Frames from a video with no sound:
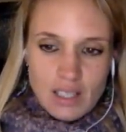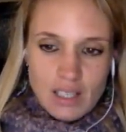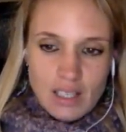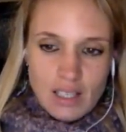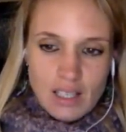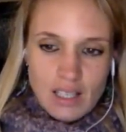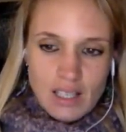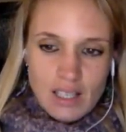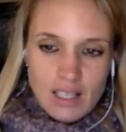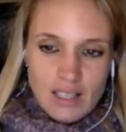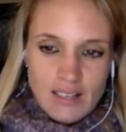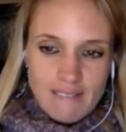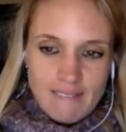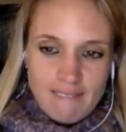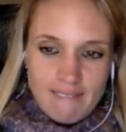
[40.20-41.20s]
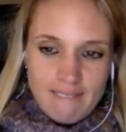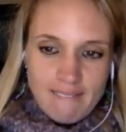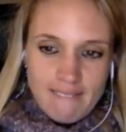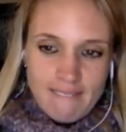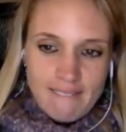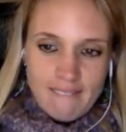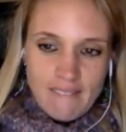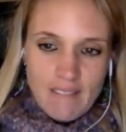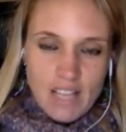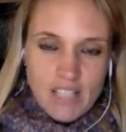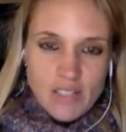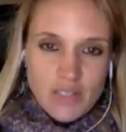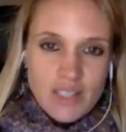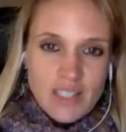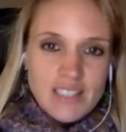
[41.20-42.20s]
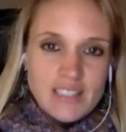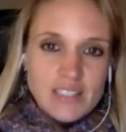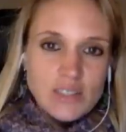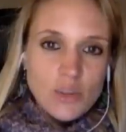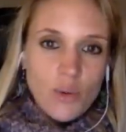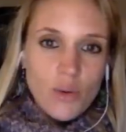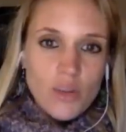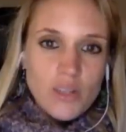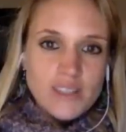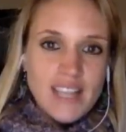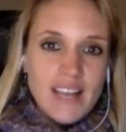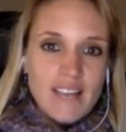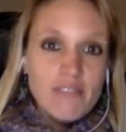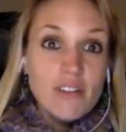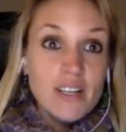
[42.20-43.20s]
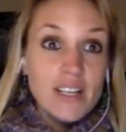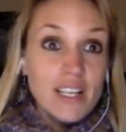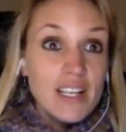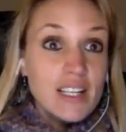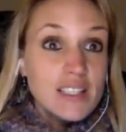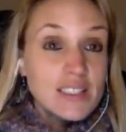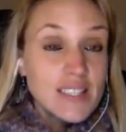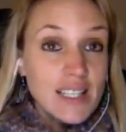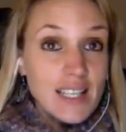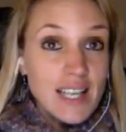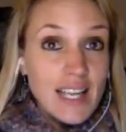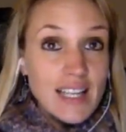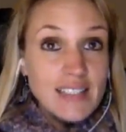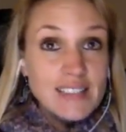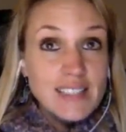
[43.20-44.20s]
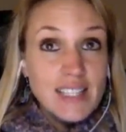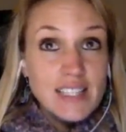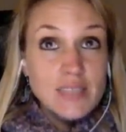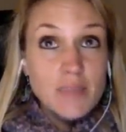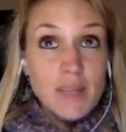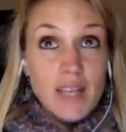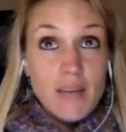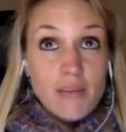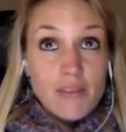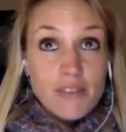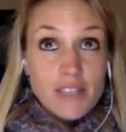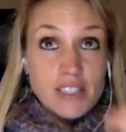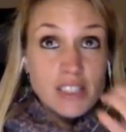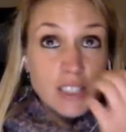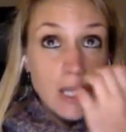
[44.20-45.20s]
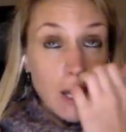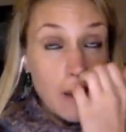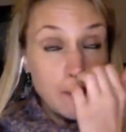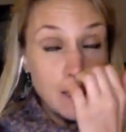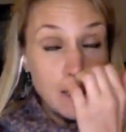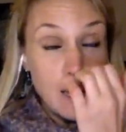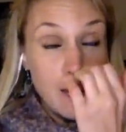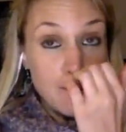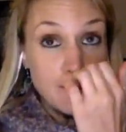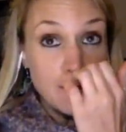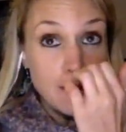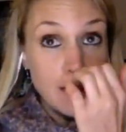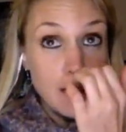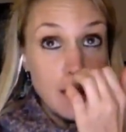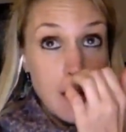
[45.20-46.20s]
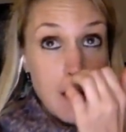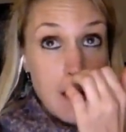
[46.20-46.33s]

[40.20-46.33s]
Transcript: I do these talks every Sunday at 6 p.m. French time and every